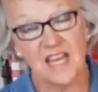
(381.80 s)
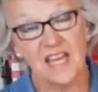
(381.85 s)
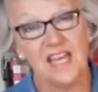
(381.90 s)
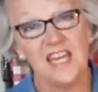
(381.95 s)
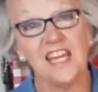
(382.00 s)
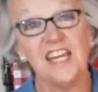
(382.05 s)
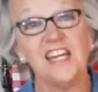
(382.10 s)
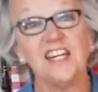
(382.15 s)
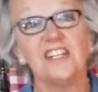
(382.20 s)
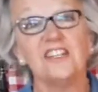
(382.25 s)

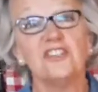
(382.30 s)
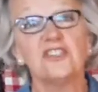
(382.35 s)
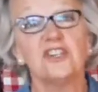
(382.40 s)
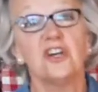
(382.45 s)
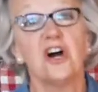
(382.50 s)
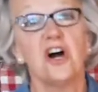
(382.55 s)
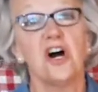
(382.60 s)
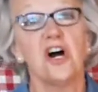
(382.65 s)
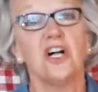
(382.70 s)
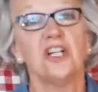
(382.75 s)
It is
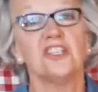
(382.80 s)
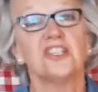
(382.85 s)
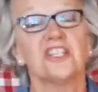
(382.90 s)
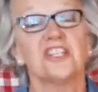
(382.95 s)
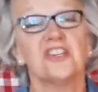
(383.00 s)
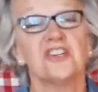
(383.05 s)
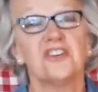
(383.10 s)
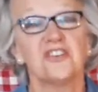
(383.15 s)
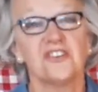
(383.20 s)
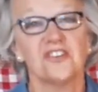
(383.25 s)
called
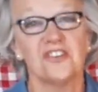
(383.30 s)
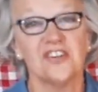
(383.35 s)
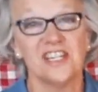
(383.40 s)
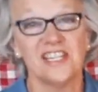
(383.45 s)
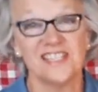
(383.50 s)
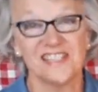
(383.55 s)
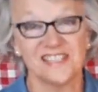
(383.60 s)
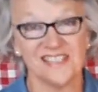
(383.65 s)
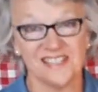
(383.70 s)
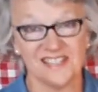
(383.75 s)

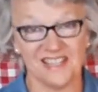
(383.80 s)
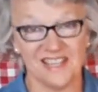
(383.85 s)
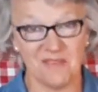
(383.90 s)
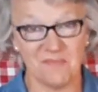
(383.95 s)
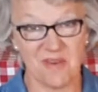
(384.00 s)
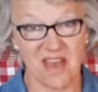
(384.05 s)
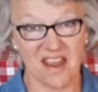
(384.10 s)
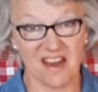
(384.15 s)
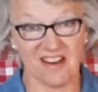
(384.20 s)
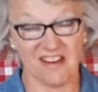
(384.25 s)
Grizzly
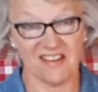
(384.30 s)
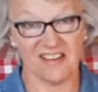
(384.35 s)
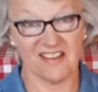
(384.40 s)
Bear.